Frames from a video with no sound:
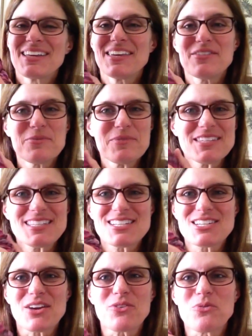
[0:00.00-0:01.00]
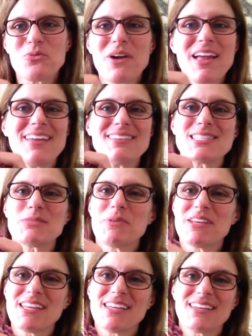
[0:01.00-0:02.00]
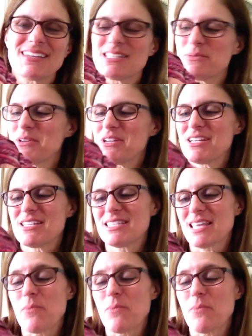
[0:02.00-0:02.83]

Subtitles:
giving me such a great spinning experience.